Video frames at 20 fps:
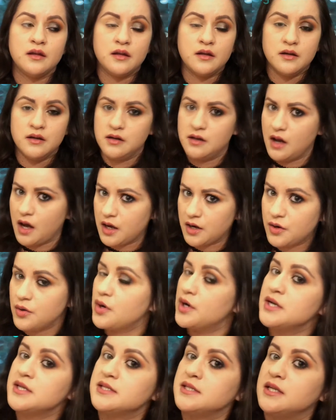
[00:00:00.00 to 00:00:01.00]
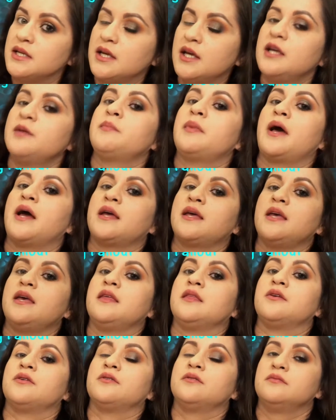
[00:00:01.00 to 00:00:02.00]
Not crazy kickback
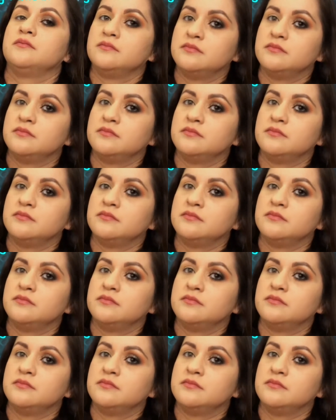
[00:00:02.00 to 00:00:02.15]
either.